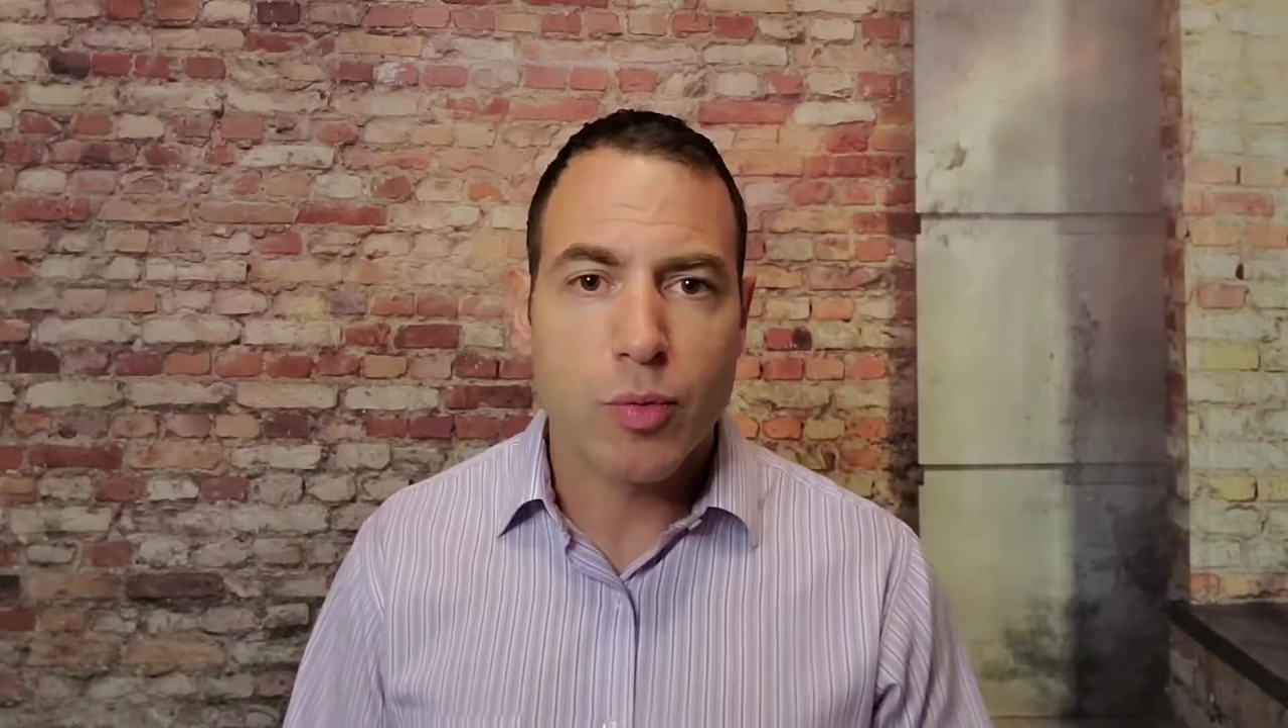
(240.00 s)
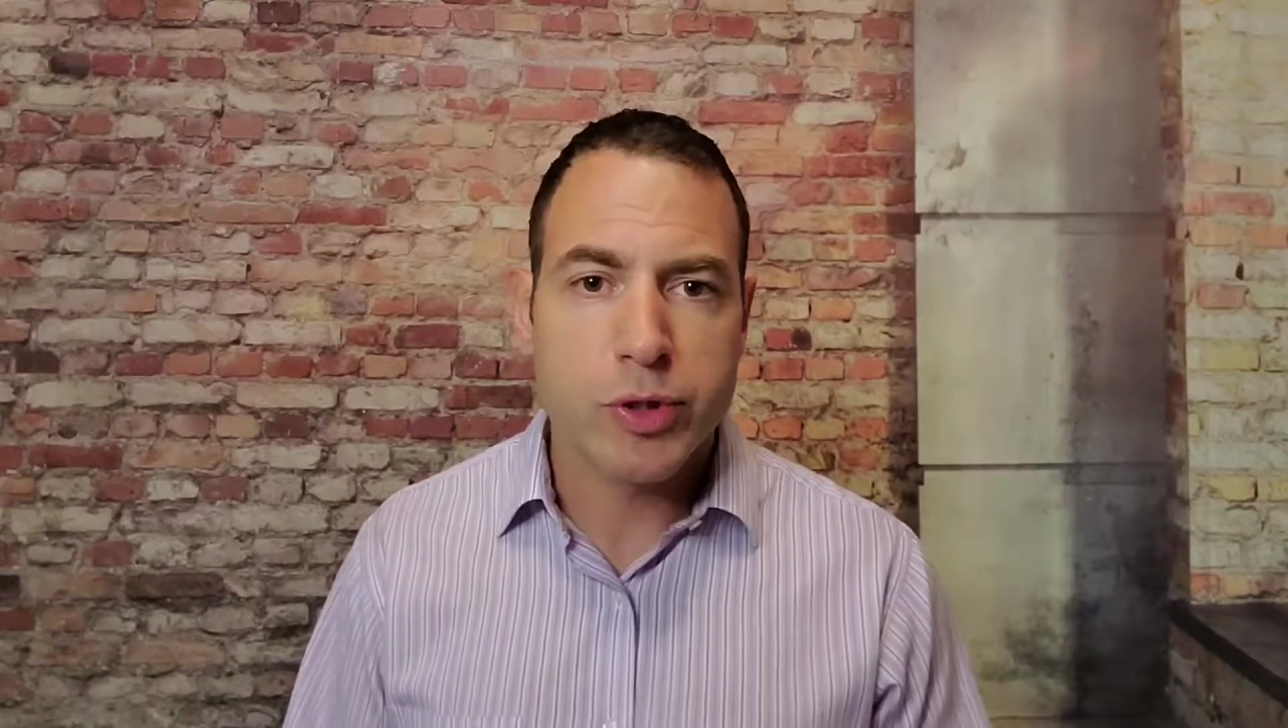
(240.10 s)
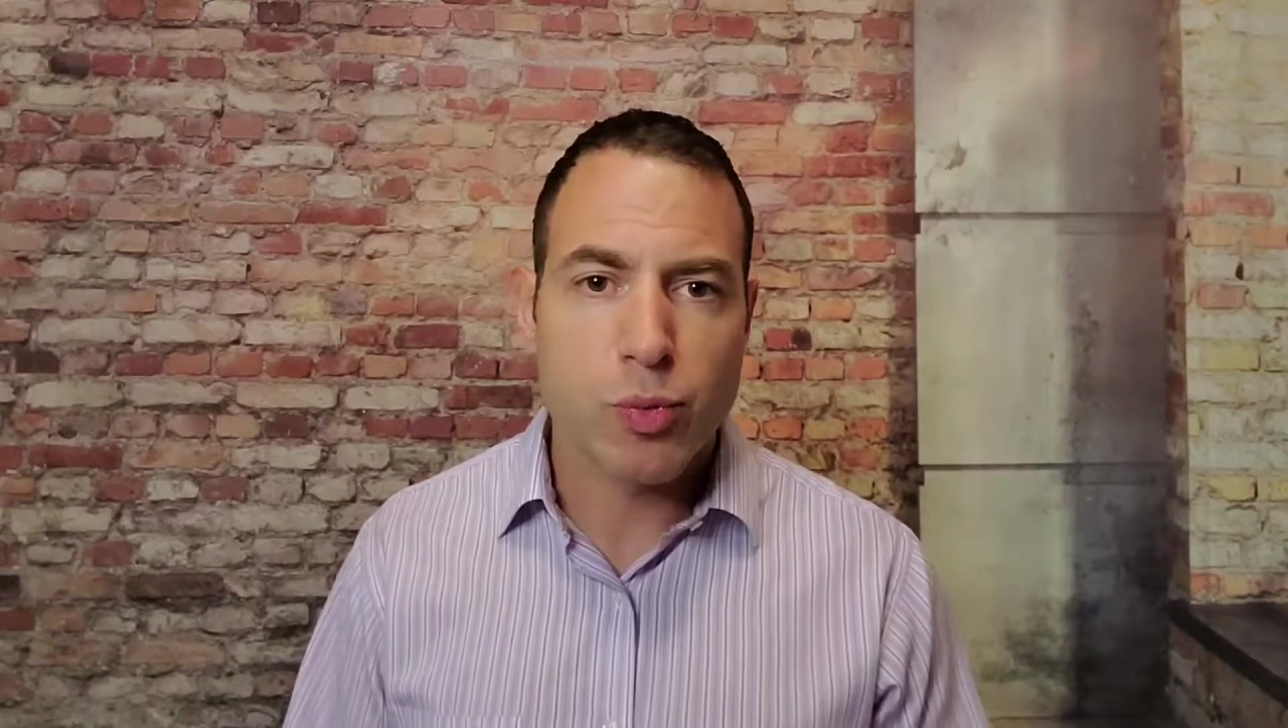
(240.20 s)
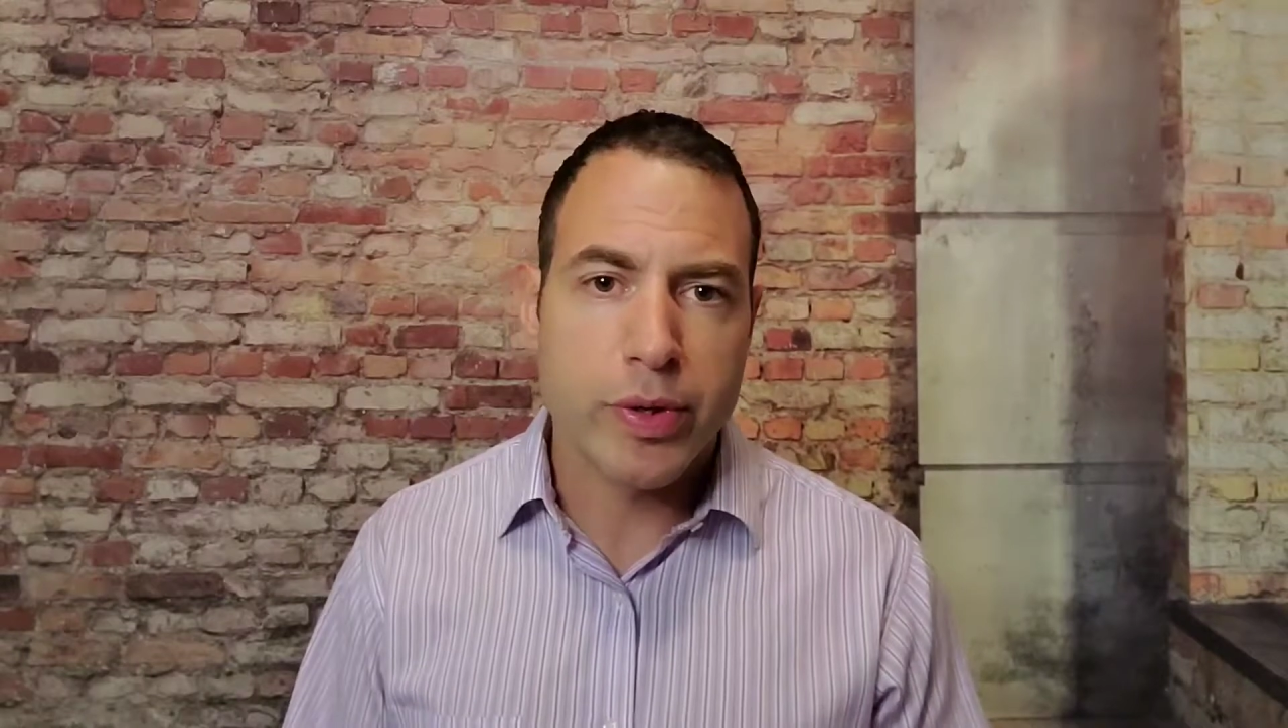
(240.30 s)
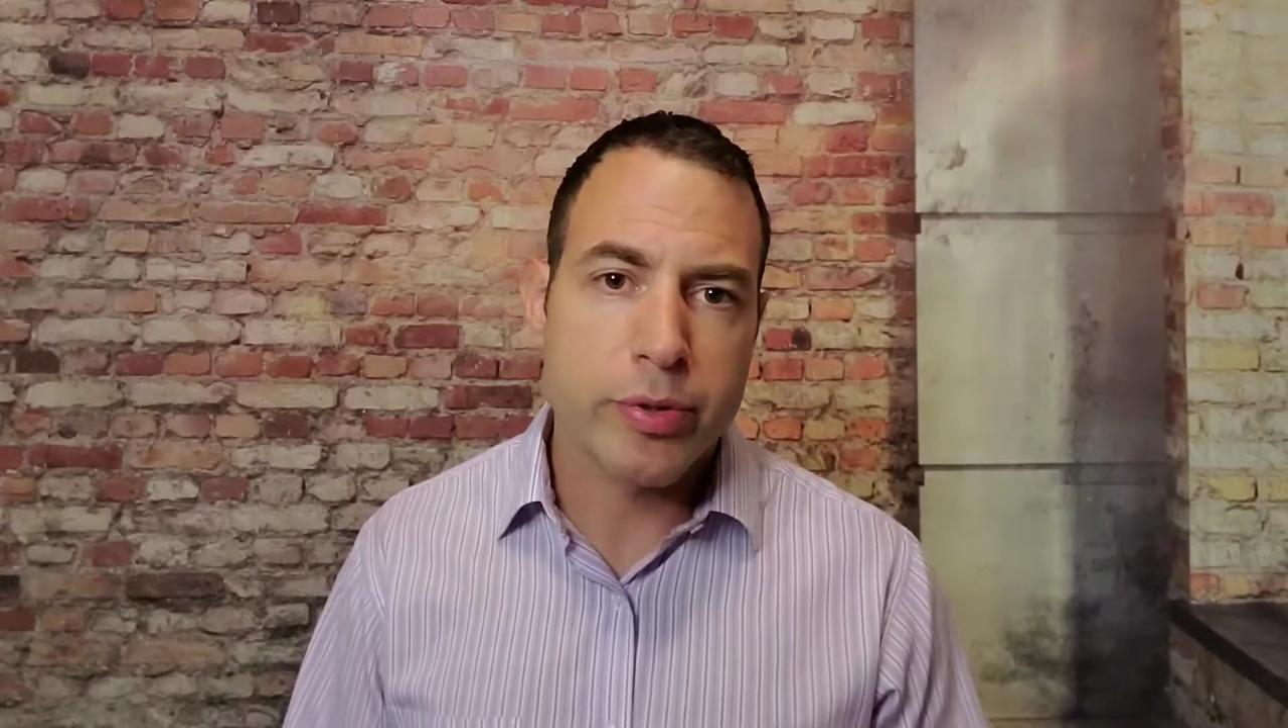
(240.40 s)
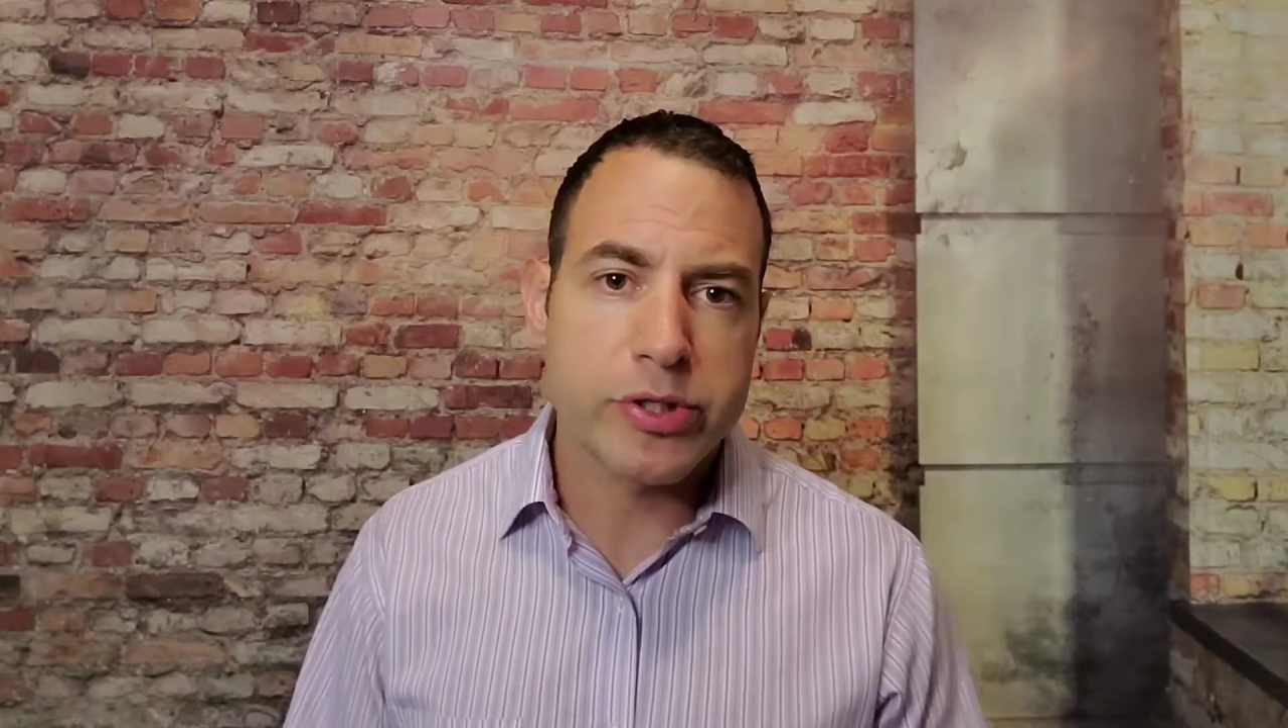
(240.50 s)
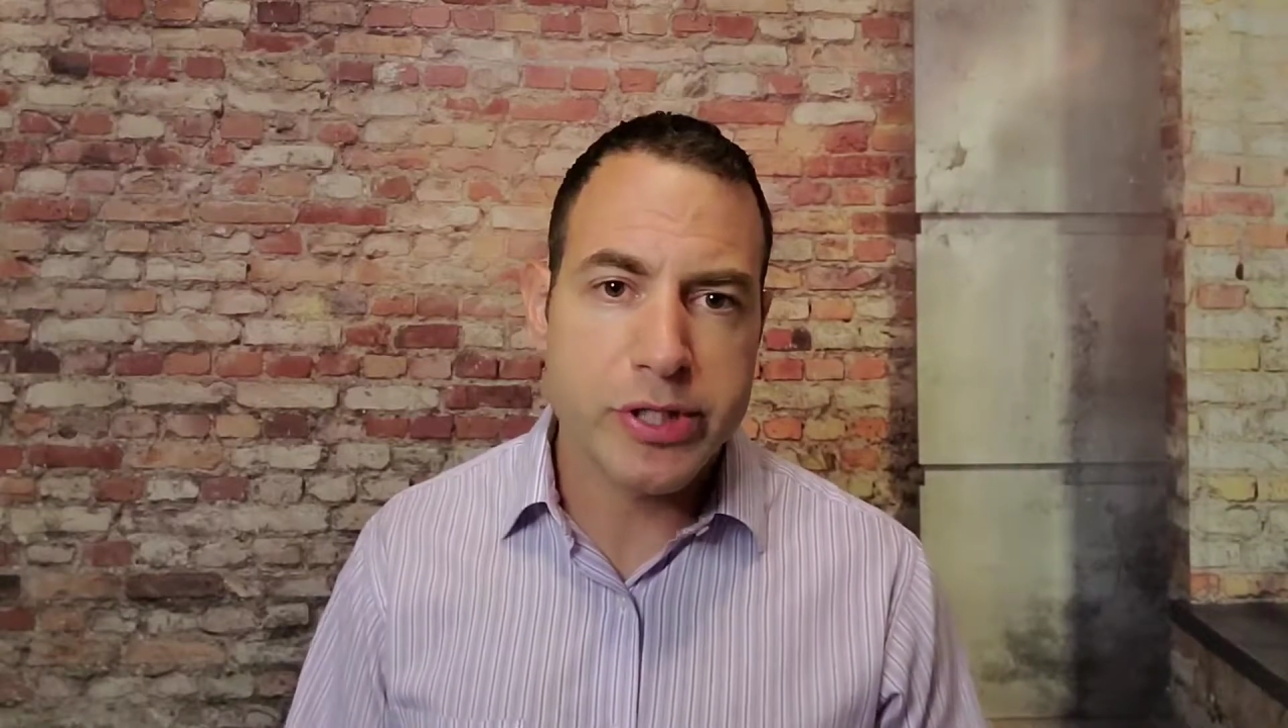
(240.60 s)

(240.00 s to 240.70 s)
which we would